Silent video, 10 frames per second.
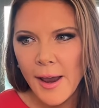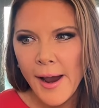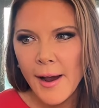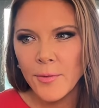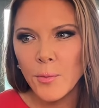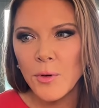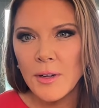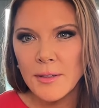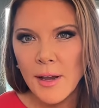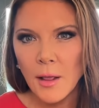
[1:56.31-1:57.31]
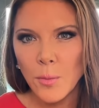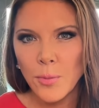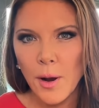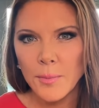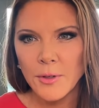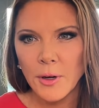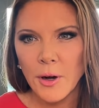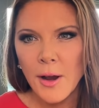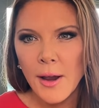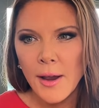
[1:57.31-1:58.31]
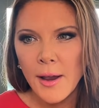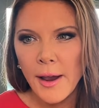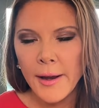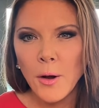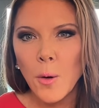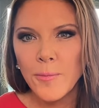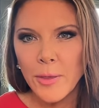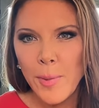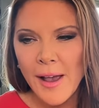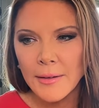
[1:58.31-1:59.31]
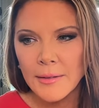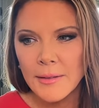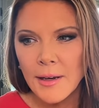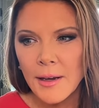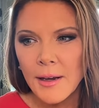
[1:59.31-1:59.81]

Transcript: have him read a teleprompter, and hope for the best.